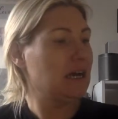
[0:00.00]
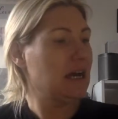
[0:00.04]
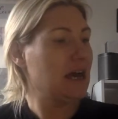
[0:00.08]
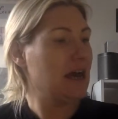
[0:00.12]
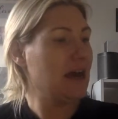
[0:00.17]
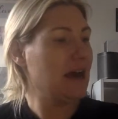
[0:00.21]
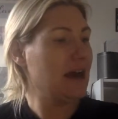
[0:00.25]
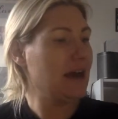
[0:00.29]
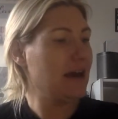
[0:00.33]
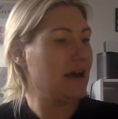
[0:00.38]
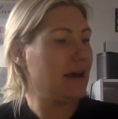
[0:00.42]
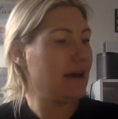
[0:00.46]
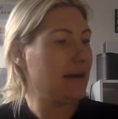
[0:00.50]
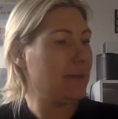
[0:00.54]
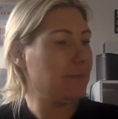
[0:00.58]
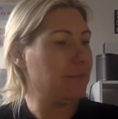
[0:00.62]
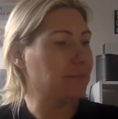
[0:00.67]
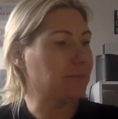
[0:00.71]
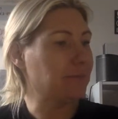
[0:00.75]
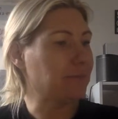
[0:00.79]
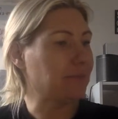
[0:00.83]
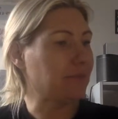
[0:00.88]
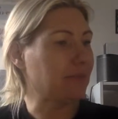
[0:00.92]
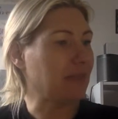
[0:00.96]

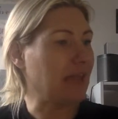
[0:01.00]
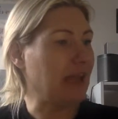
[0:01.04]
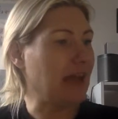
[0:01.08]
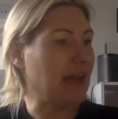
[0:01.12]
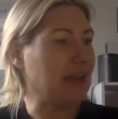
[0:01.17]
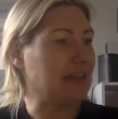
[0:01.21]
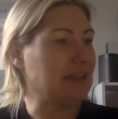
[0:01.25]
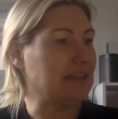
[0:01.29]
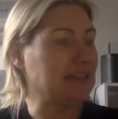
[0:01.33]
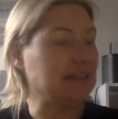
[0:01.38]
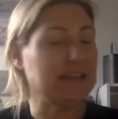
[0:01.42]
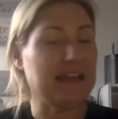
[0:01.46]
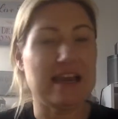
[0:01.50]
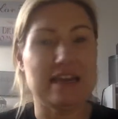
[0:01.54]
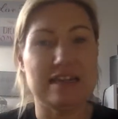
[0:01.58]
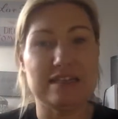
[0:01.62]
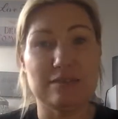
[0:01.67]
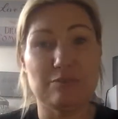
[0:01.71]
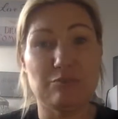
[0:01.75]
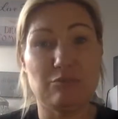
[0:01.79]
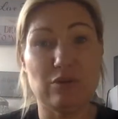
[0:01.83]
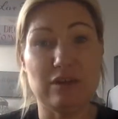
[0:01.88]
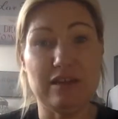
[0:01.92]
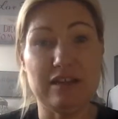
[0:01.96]
and yeah,
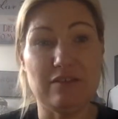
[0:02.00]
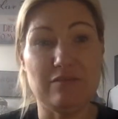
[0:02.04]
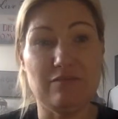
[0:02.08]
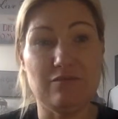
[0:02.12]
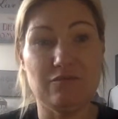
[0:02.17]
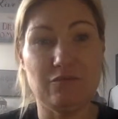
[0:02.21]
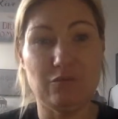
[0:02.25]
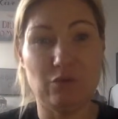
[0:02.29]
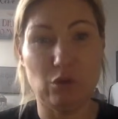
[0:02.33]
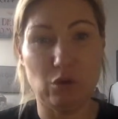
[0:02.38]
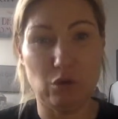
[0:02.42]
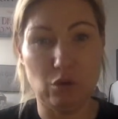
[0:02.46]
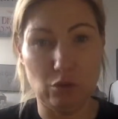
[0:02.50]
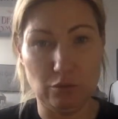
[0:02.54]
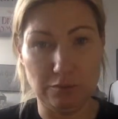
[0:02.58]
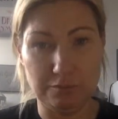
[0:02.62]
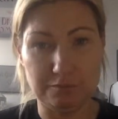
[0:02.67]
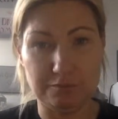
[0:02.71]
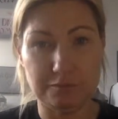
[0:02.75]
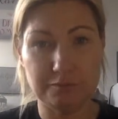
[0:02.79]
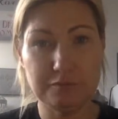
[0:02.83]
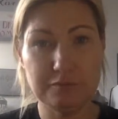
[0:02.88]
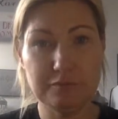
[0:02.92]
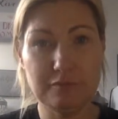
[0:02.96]
it's brilliant for
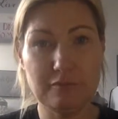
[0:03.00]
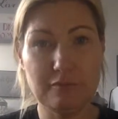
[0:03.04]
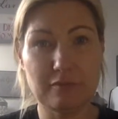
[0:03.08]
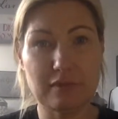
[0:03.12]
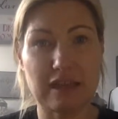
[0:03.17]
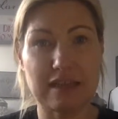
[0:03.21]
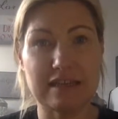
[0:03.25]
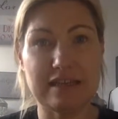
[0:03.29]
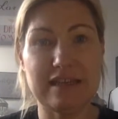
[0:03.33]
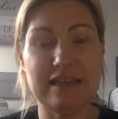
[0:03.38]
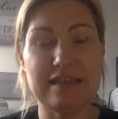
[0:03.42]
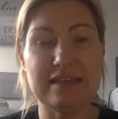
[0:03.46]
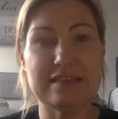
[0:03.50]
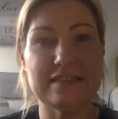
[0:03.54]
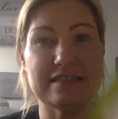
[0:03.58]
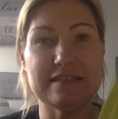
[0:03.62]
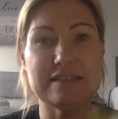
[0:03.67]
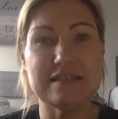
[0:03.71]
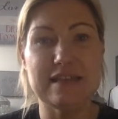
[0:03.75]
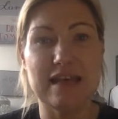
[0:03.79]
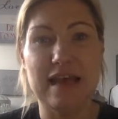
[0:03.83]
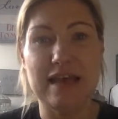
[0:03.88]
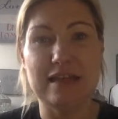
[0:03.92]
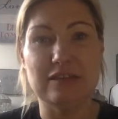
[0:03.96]

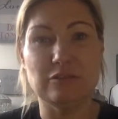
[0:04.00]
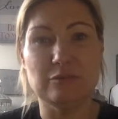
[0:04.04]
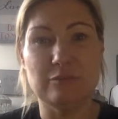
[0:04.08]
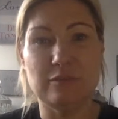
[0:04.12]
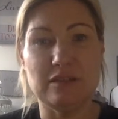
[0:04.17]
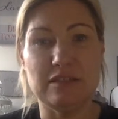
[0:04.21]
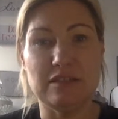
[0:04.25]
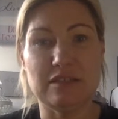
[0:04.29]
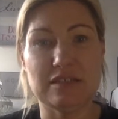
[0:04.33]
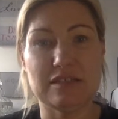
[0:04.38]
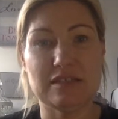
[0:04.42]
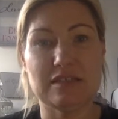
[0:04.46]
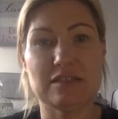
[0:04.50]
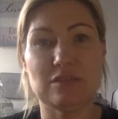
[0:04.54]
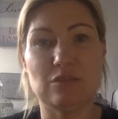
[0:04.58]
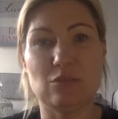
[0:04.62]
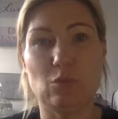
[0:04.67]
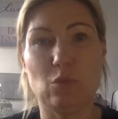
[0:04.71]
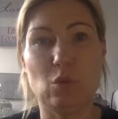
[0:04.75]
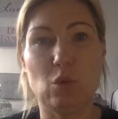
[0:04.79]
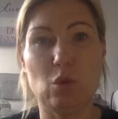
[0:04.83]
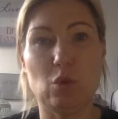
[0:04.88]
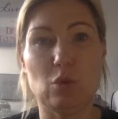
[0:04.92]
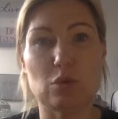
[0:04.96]
kids' ailments,
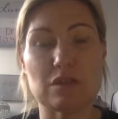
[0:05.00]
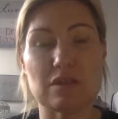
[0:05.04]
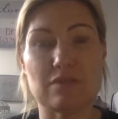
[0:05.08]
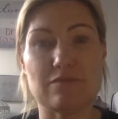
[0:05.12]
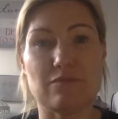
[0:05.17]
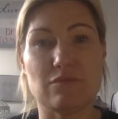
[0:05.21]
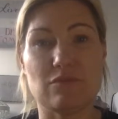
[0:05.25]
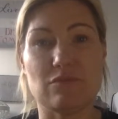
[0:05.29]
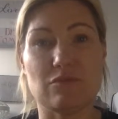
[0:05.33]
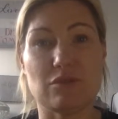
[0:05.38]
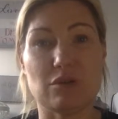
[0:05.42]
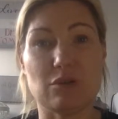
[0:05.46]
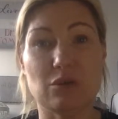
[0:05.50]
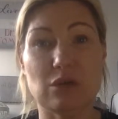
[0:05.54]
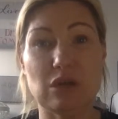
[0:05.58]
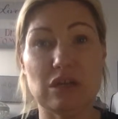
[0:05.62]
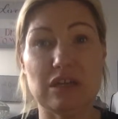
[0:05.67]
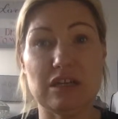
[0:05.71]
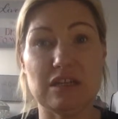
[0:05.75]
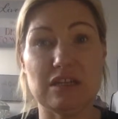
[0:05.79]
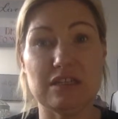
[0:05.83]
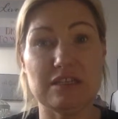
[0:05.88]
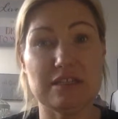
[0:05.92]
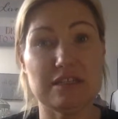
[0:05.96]
warts,
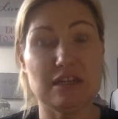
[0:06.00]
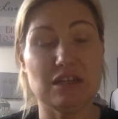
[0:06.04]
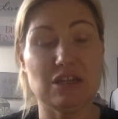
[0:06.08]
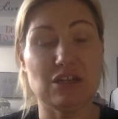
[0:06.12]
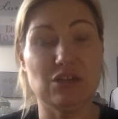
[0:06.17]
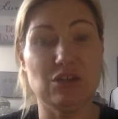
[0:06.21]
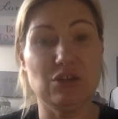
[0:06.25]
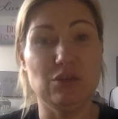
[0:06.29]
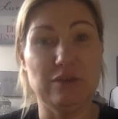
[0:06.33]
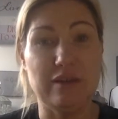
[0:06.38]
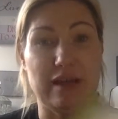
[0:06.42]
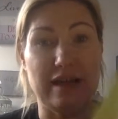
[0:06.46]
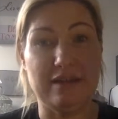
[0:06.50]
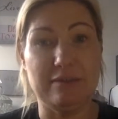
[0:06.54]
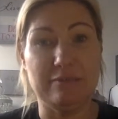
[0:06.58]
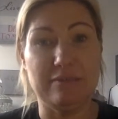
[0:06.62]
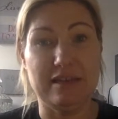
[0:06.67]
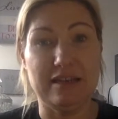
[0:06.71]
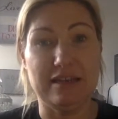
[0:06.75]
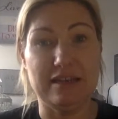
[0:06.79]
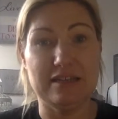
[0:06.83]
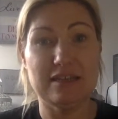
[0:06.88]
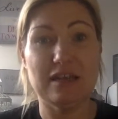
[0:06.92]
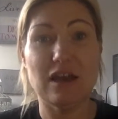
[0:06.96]
verrucas, you name
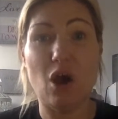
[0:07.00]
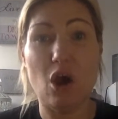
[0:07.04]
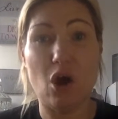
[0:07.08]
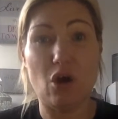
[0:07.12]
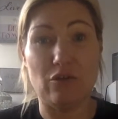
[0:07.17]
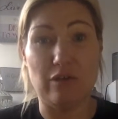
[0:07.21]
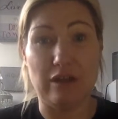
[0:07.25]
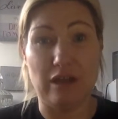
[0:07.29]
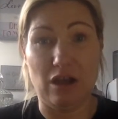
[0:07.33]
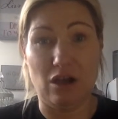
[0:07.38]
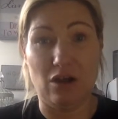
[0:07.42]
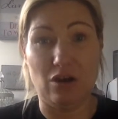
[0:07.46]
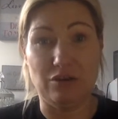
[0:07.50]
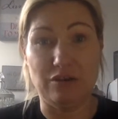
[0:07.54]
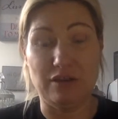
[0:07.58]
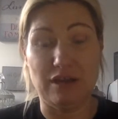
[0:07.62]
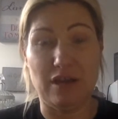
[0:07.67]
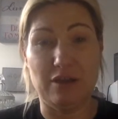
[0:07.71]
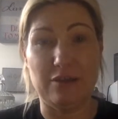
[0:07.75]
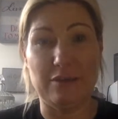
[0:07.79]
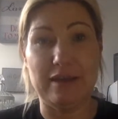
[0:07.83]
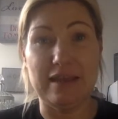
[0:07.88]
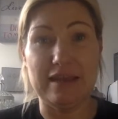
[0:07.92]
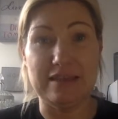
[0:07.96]
it.
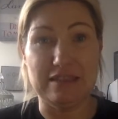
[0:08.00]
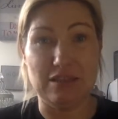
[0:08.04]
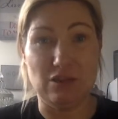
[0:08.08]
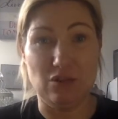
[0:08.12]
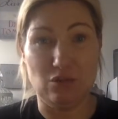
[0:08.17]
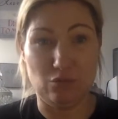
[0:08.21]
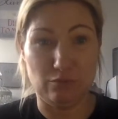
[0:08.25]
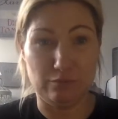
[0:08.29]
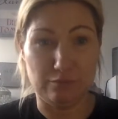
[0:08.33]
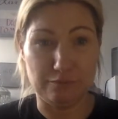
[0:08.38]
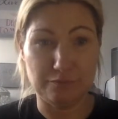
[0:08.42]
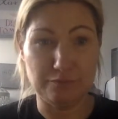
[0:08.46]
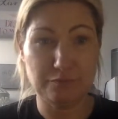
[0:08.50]
Oregano is not